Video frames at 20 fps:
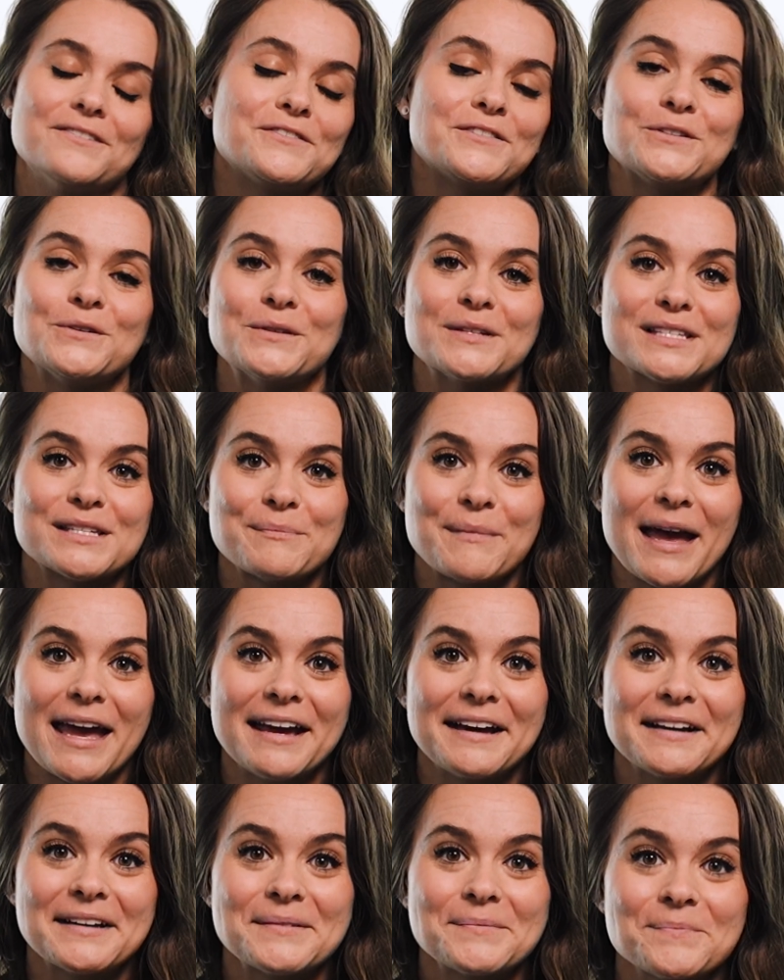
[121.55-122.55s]
of students
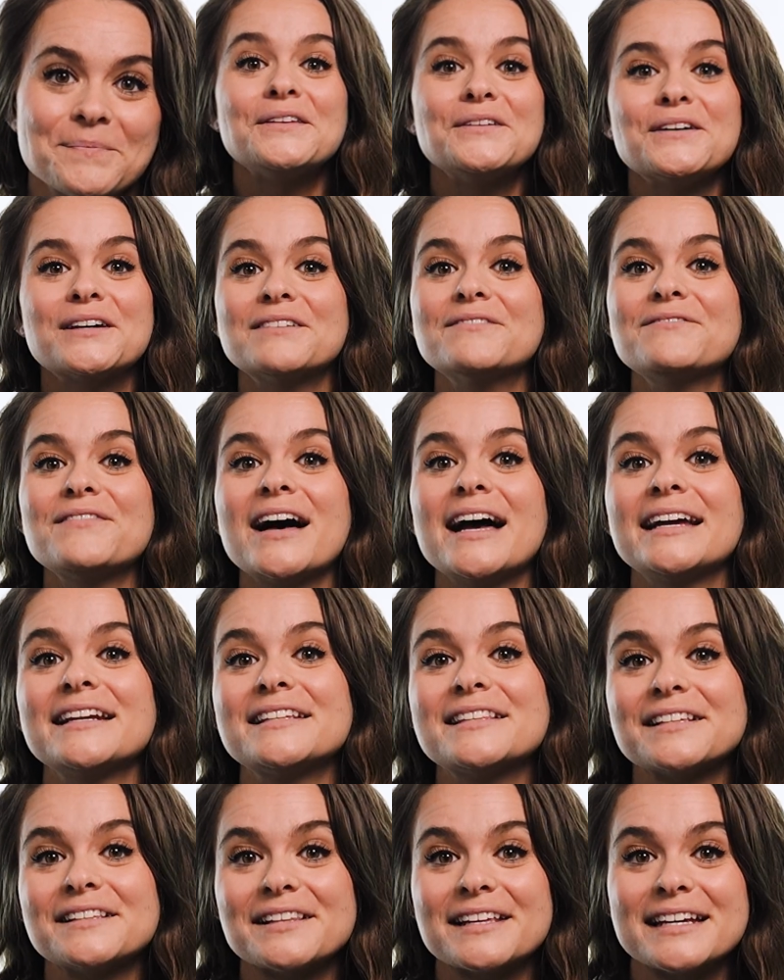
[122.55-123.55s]
make. You can
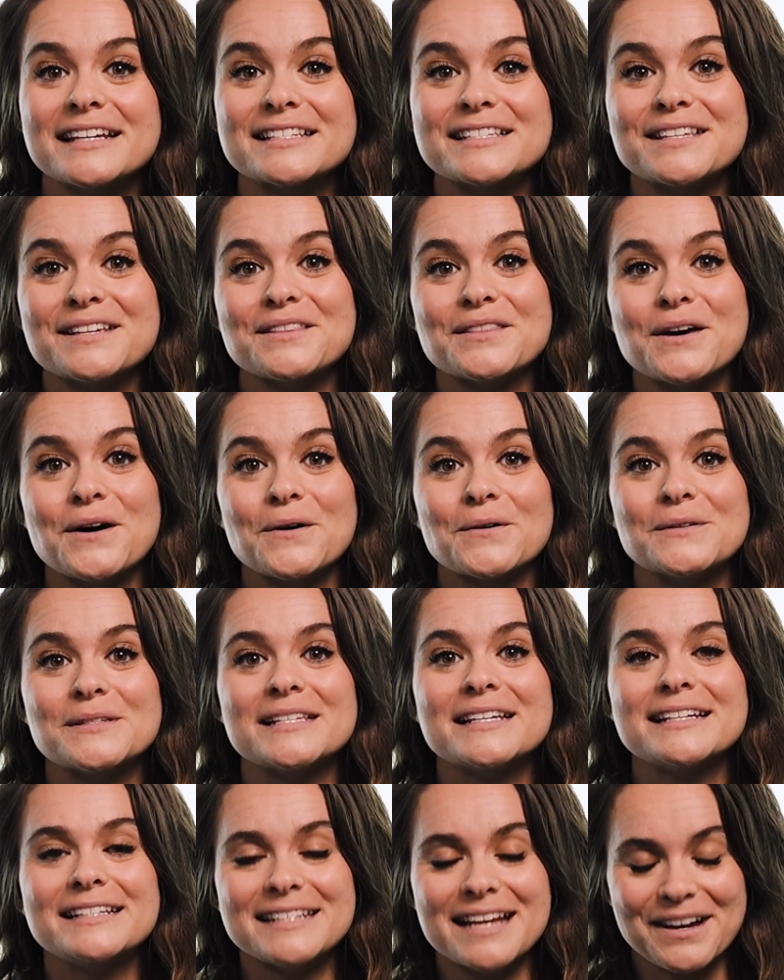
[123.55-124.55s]
find the links to those
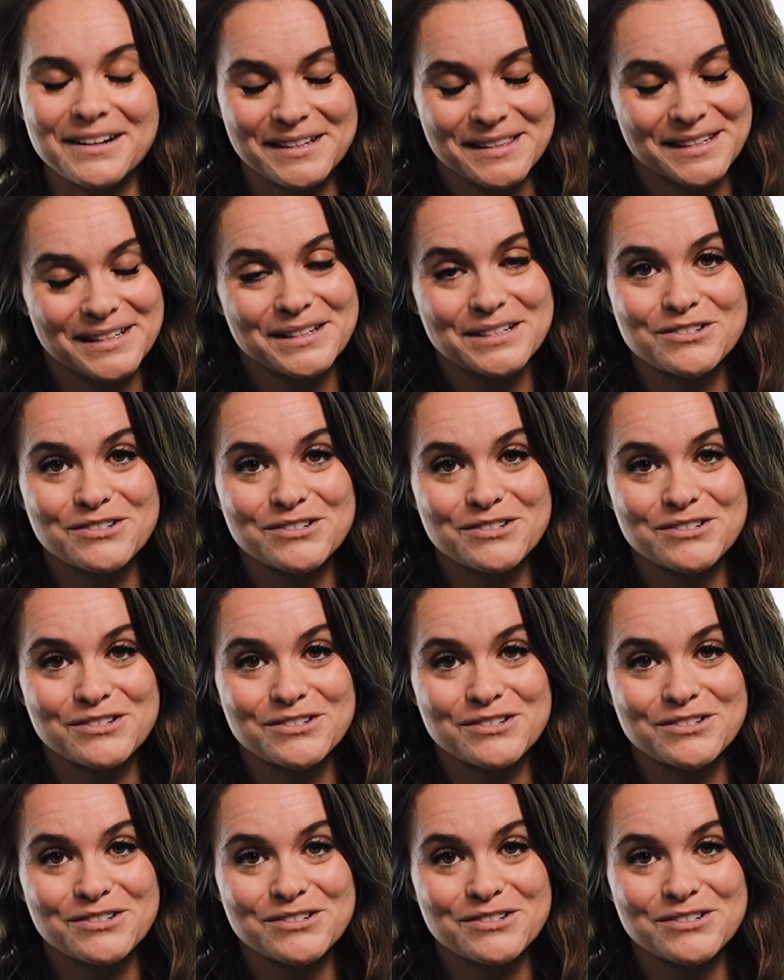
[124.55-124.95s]
down in the